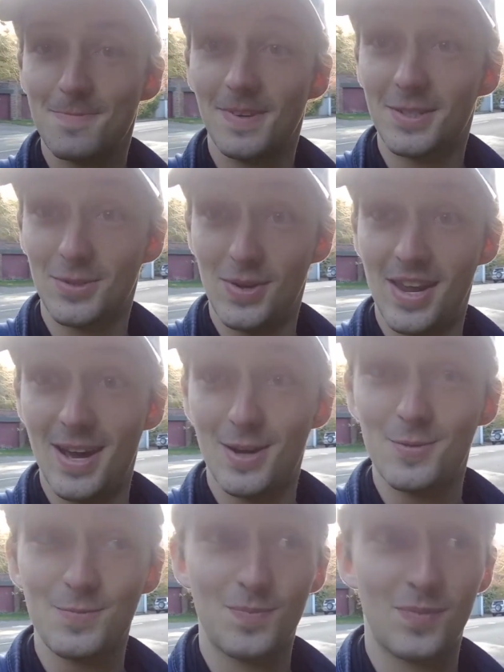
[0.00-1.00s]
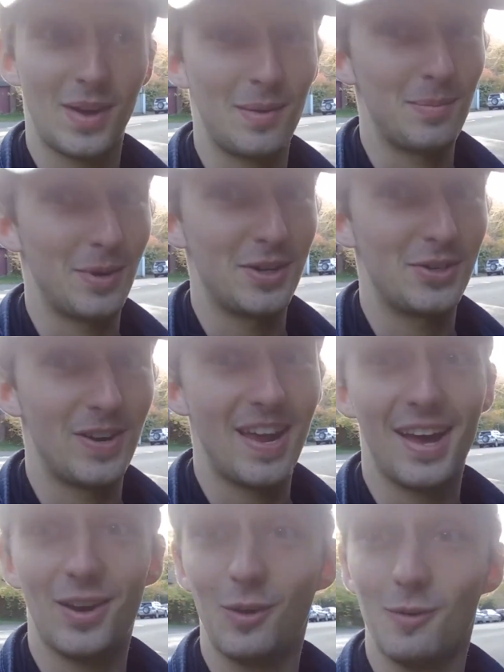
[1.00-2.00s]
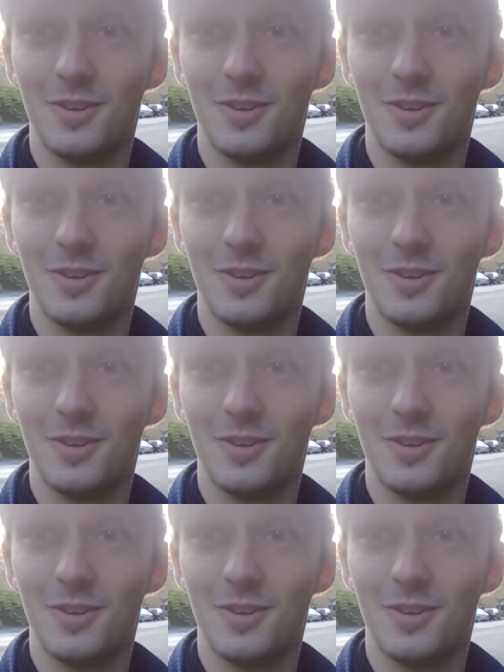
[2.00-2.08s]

So now, I'm going to show you how to look